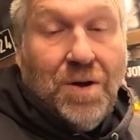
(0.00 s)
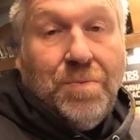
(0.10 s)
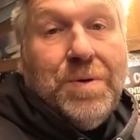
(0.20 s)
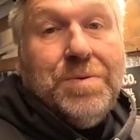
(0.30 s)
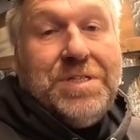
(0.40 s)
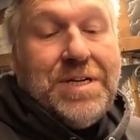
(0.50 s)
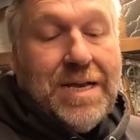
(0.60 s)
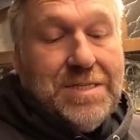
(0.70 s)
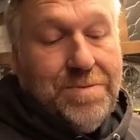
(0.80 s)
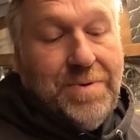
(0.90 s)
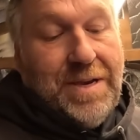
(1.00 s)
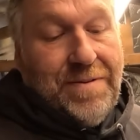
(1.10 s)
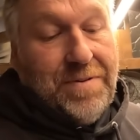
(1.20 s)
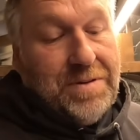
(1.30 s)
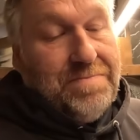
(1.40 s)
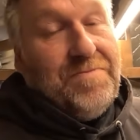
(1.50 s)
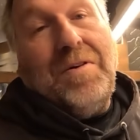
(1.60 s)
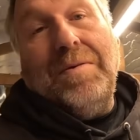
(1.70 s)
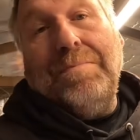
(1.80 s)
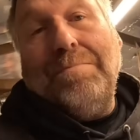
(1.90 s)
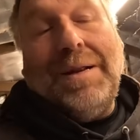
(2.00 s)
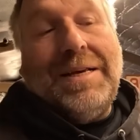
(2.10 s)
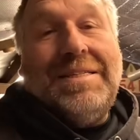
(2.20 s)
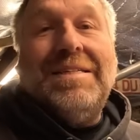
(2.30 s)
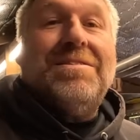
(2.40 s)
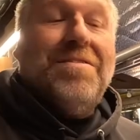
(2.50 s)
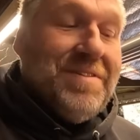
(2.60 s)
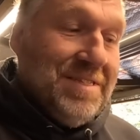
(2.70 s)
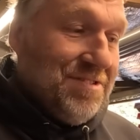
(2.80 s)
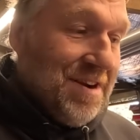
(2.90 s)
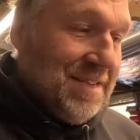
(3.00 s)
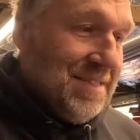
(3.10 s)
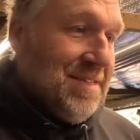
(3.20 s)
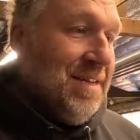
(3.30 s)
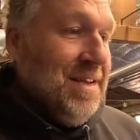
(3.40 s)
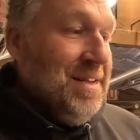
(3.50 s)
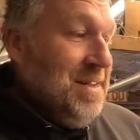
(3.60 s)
I will share some if I find places of interest.